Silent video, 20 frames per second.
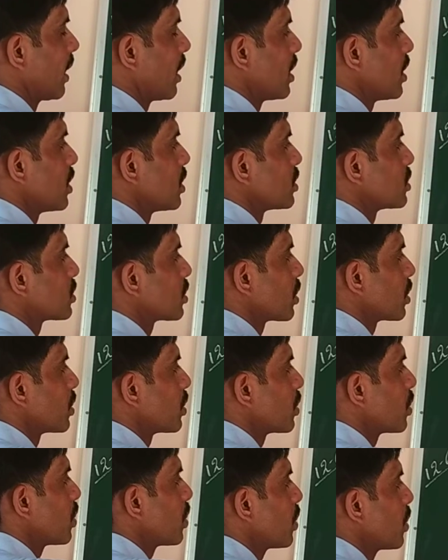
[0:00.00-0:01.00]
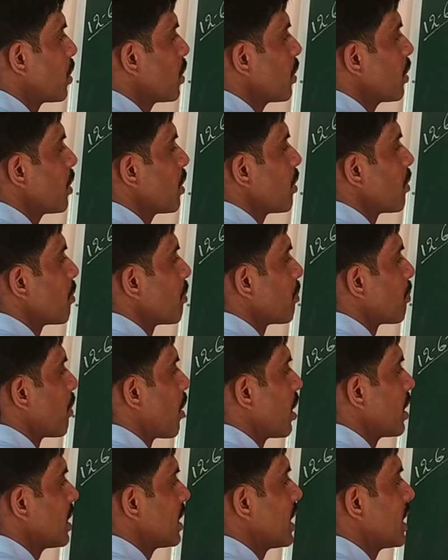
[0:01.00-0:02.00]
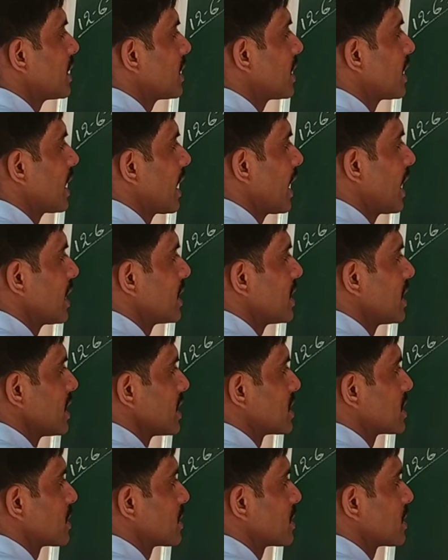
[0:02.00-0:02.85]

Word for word: So no pollinating agents.